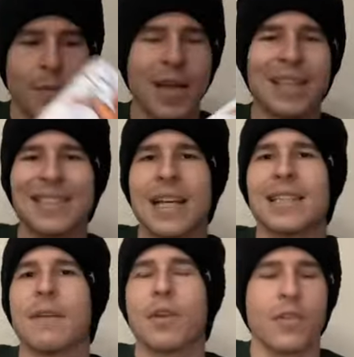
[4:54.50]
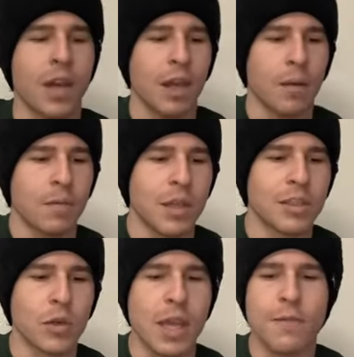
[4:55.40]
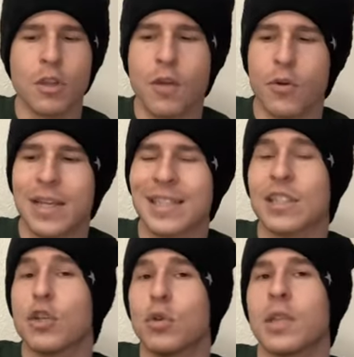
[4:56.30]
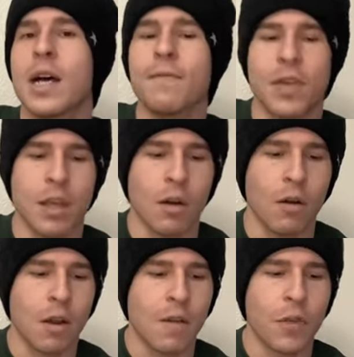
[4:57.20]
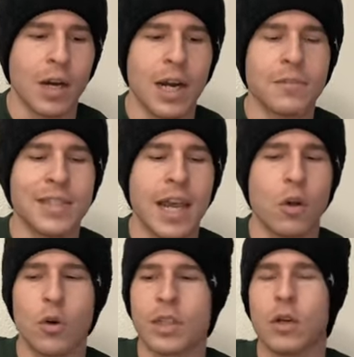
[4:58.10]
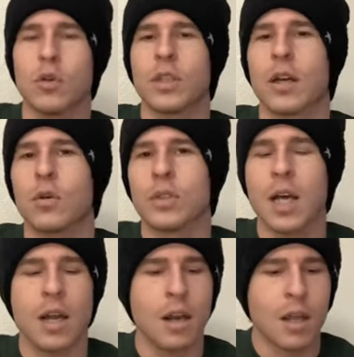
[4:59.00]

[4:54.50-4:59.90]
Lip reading: me assess everything. And so even though there is this new love here, they're kind of saying, hold on, hold on, hold on,